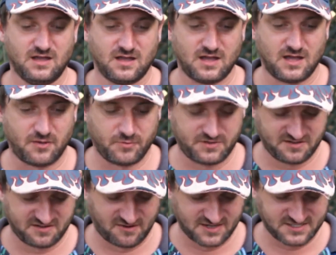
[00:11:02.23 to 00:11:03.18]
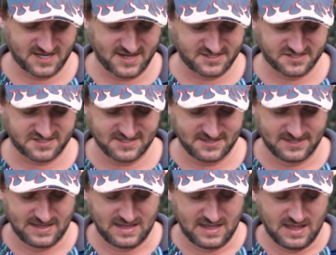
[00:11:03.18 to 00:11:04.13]
uh, with design changes.
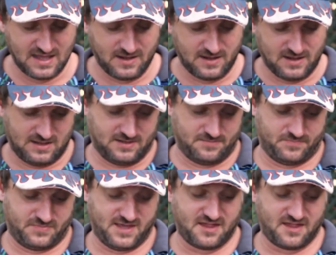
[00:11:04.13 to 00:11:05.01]
The